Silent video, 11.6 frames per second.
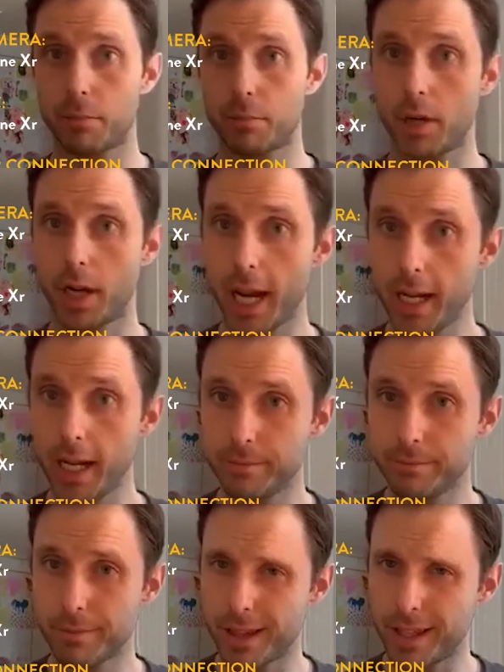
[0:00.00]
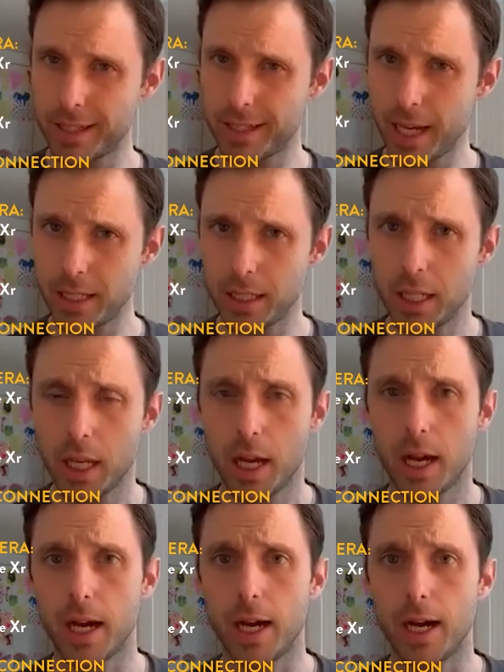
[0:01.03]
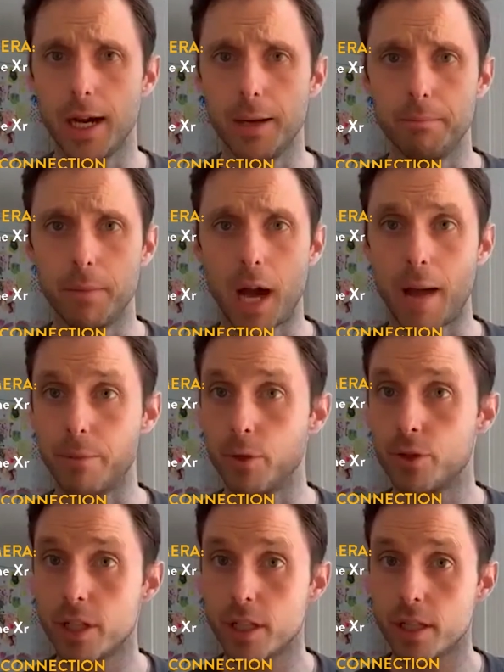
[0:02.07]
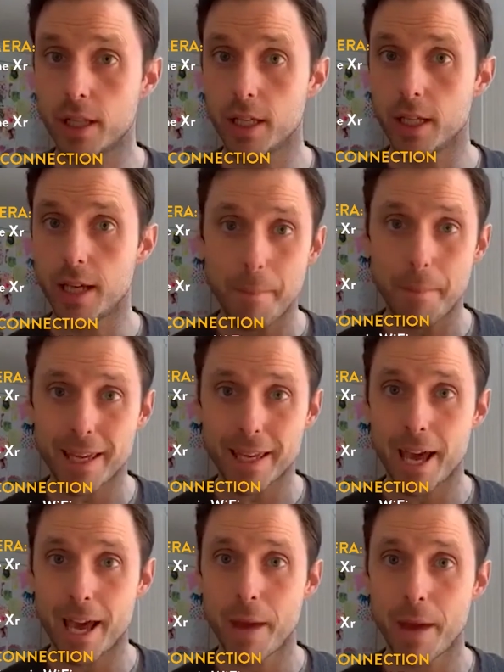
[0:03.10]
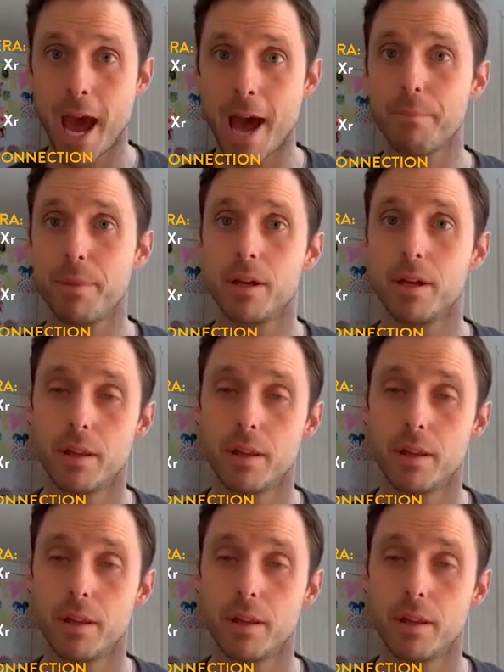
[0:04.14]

number eight. I think it's eight. Um, I'm using the EpocCam app.